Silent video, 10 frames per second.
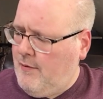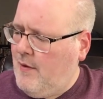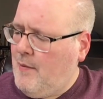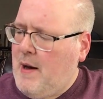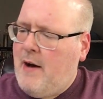
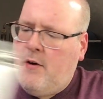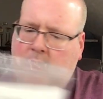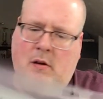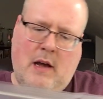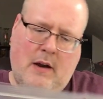this
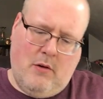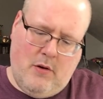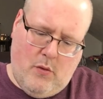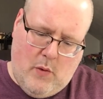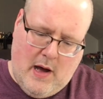pattern. I don't
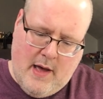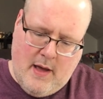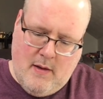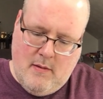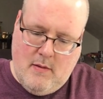know why.